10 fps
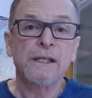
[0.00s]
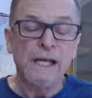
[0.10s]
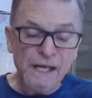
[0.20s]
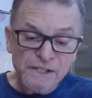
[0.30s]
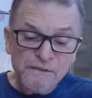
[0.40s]

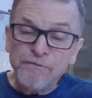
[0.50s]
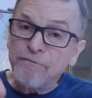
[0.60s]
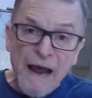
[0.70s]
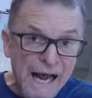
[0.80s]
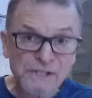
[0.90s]
is
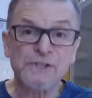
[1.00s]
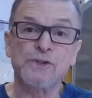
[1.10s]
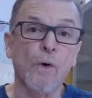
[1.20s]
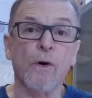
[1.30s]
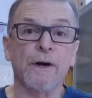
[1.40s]
fat
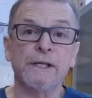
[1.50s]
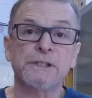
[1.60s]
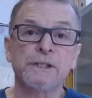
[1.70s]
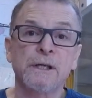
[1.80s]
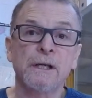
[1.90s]

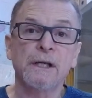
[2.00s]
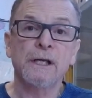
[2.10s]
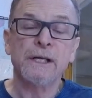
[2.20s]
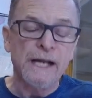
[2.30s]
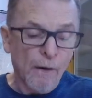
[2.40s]
storage.
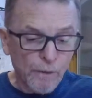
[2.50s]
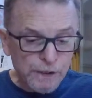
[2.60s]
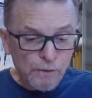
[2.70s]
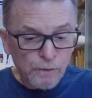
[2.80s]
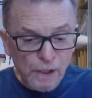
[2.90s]
Now, when
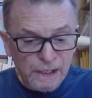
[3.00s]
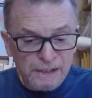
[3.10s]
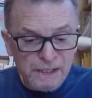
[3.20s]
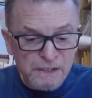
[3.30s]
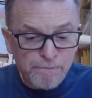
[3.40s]
you look
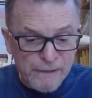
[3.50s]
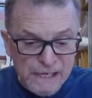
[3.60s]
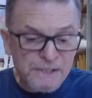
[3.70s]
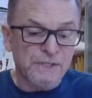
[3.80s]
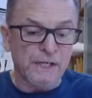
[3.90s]
at this
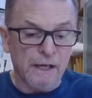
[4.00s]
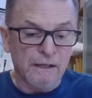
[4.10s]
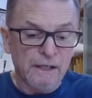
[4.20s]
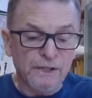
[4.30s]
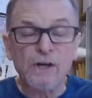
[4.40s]
pizza, the